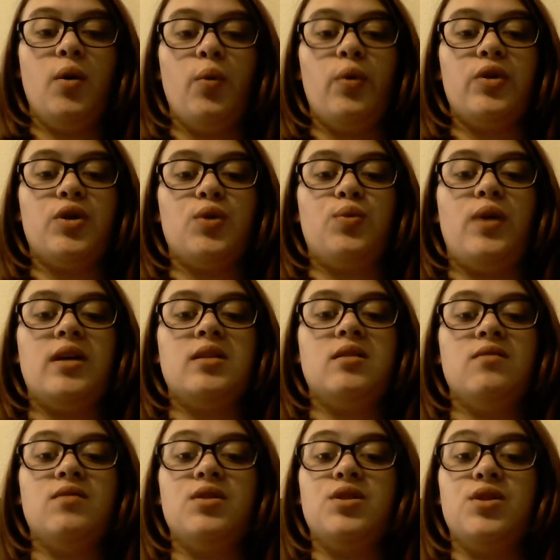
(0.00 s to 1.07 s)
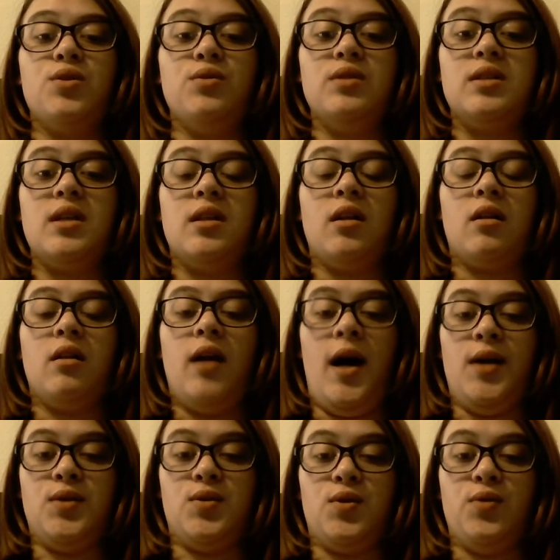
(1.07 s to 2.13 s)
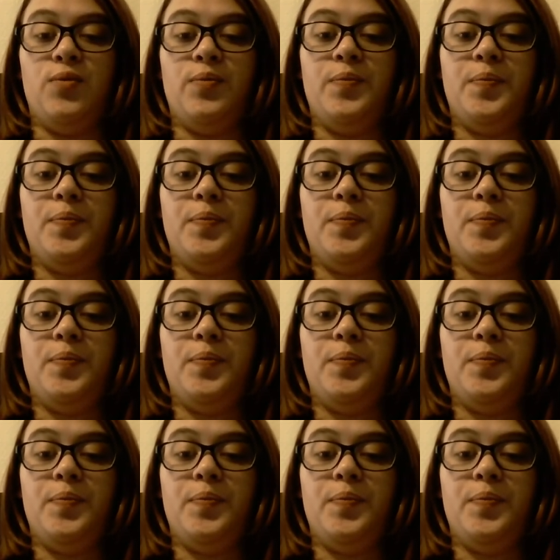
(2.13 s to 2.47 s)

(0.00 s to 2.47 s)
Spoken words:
with the rest of the students in the classroom,